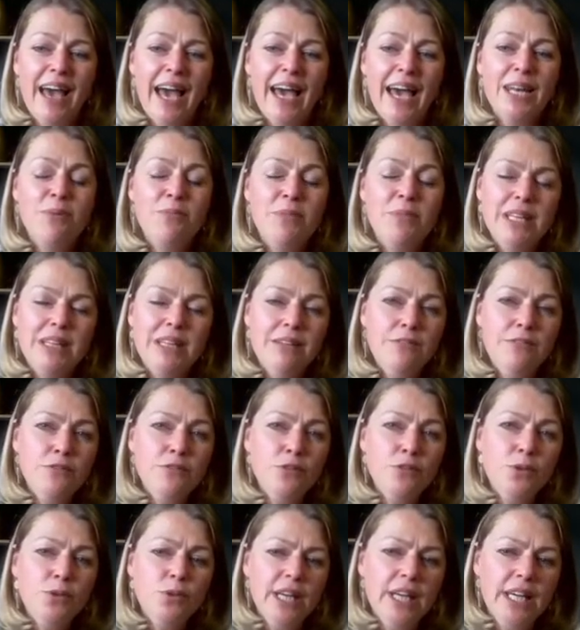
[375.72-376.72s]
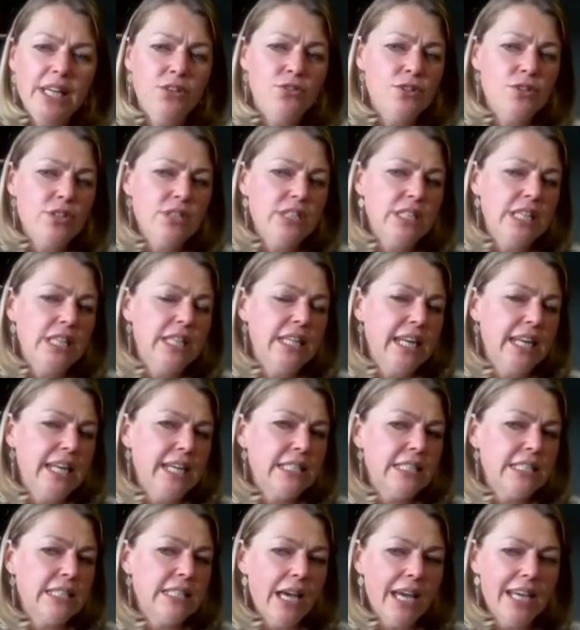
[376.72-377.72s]
And meaningful, interesting, and
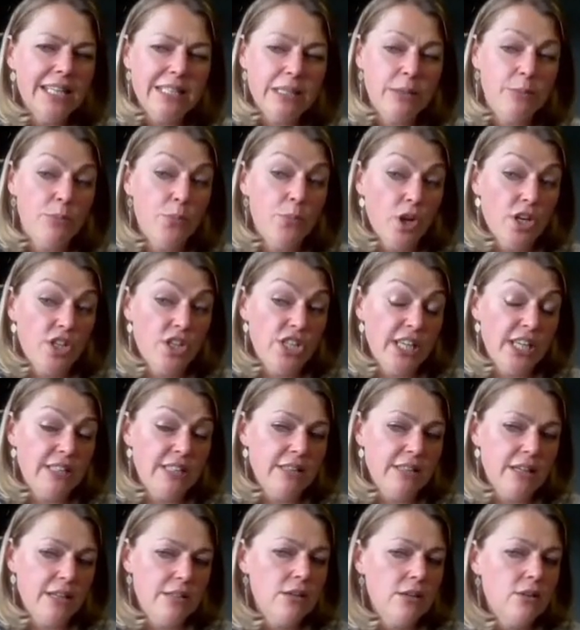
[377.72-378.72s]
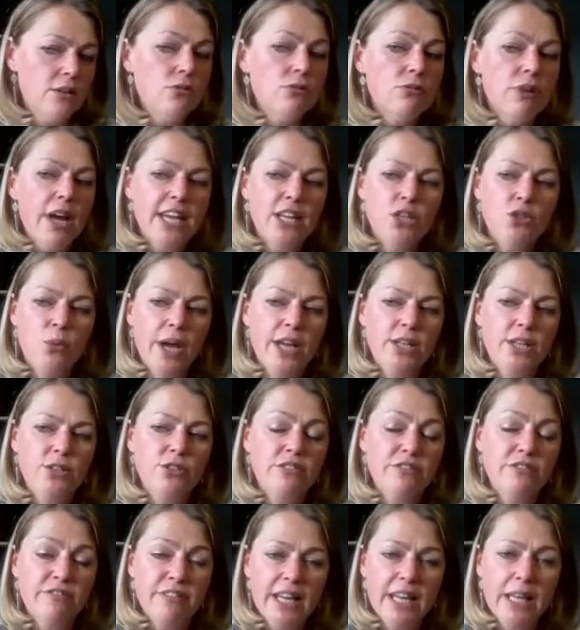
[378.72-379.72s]
exciting projects is a great way to
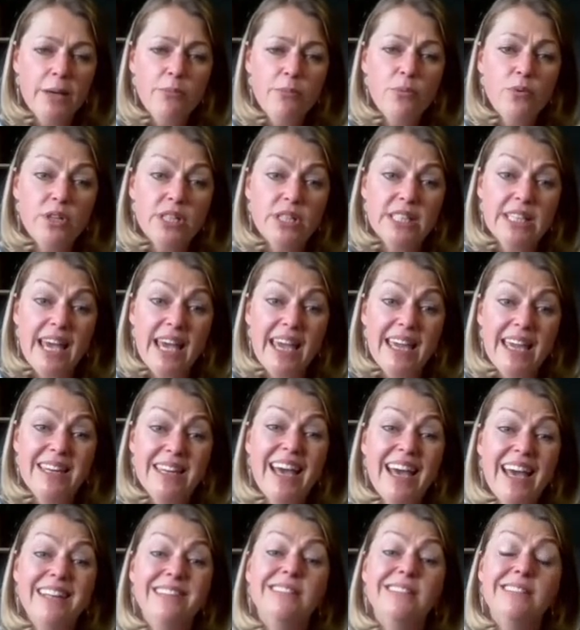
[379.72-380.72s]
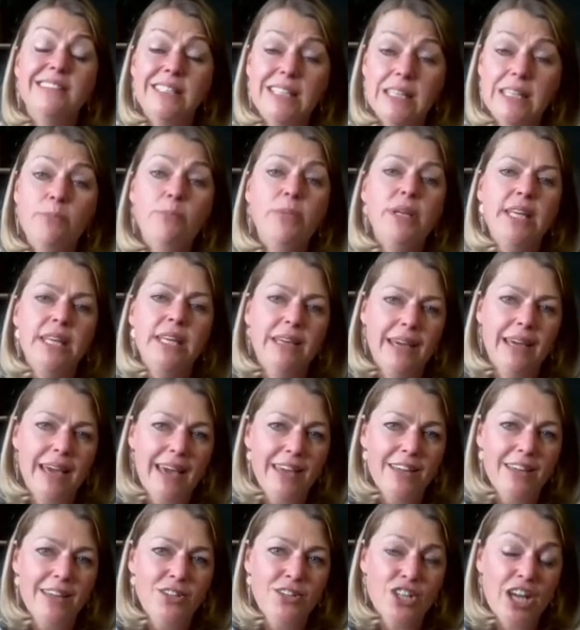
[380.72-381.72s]
develop, retain, and deeply
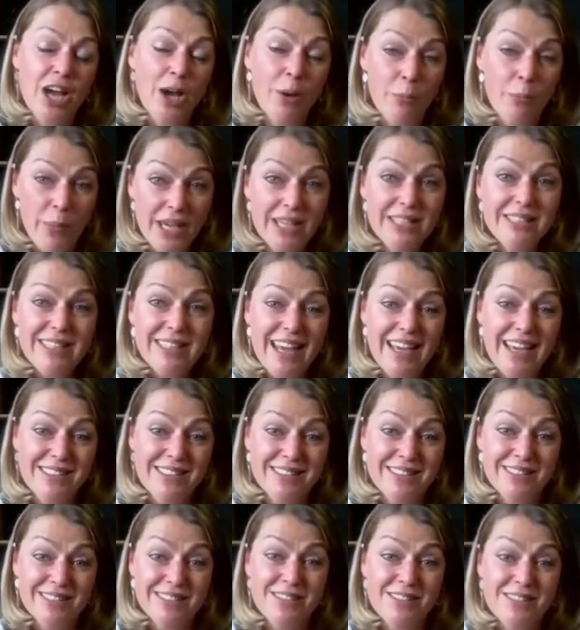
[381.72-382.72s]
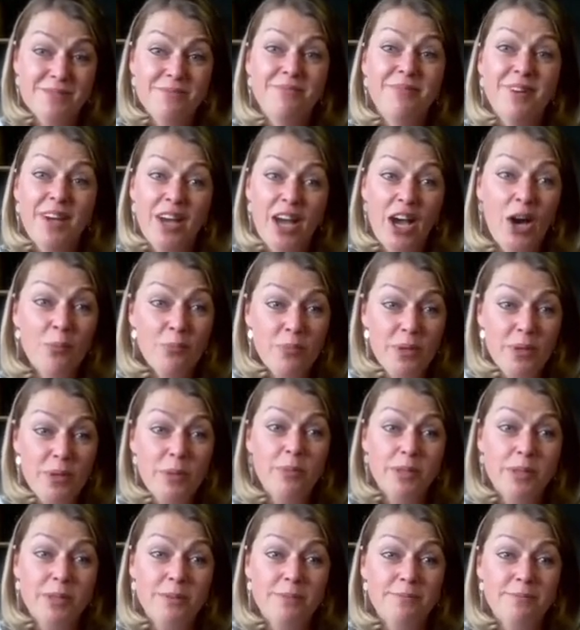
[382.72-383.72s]
engage our best assets, our
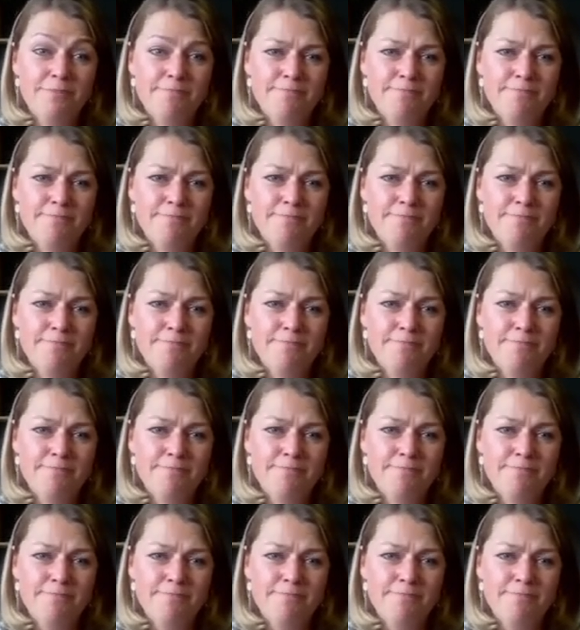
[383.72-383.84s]
people.